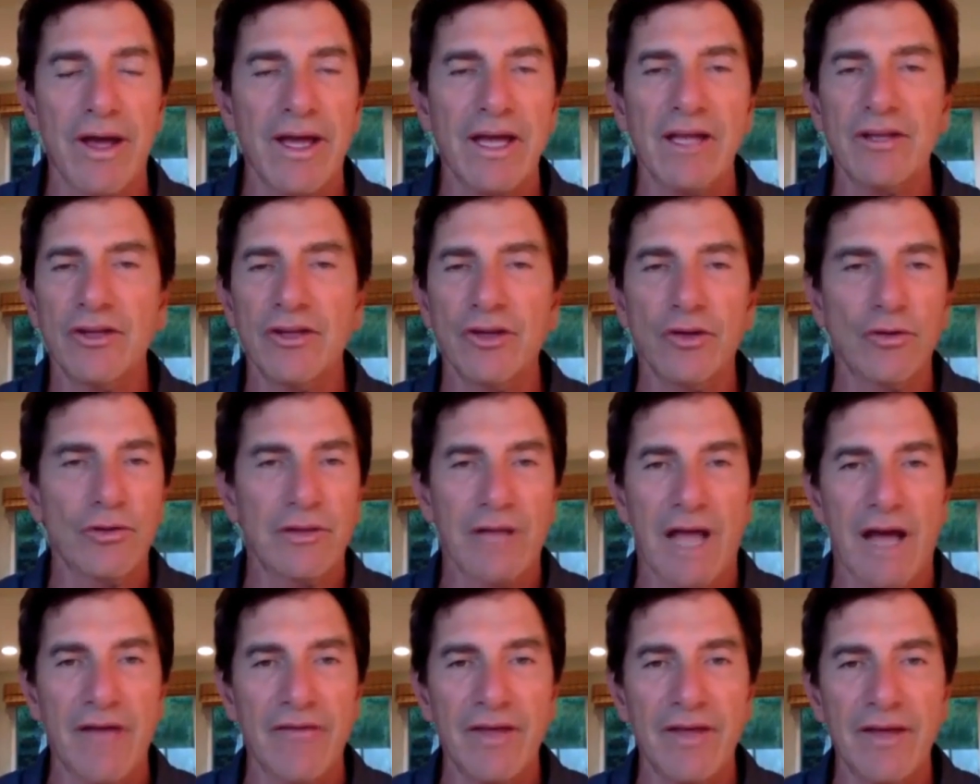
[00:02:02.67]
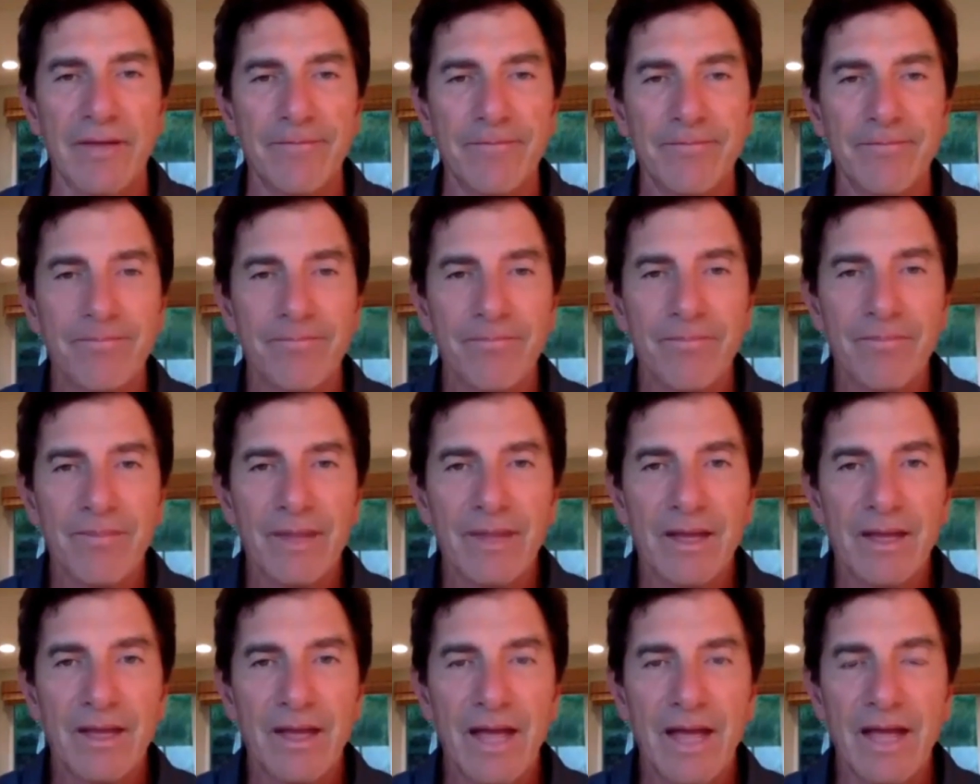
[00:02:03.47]
it and you love it,
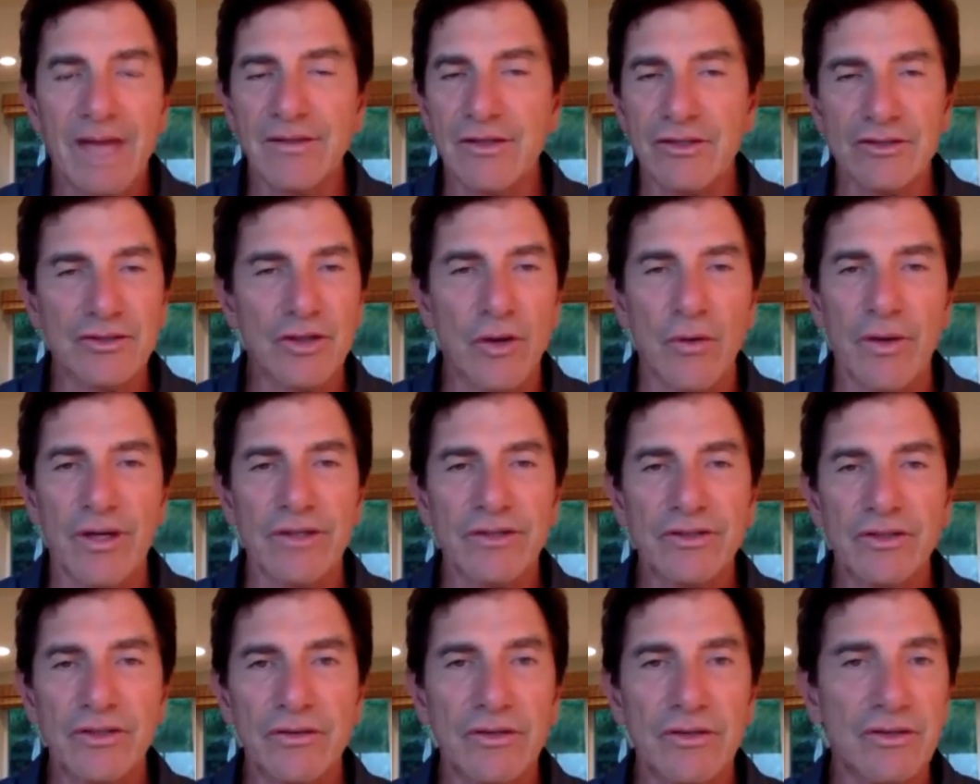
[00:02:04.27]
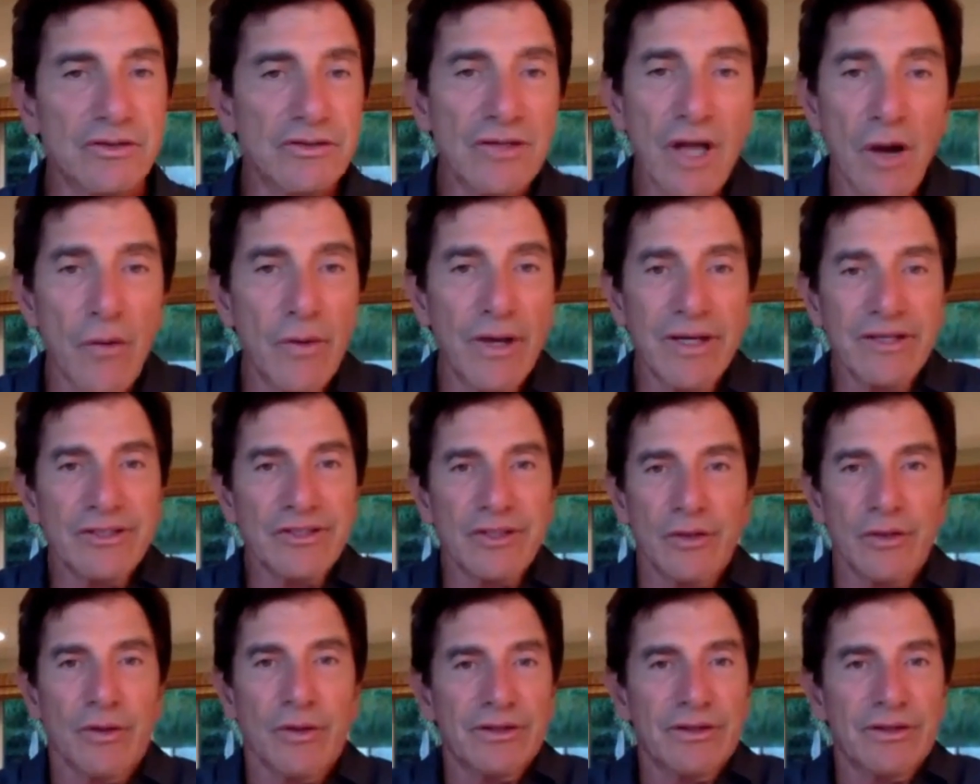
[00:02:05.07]
and there's no issue, there's no issue.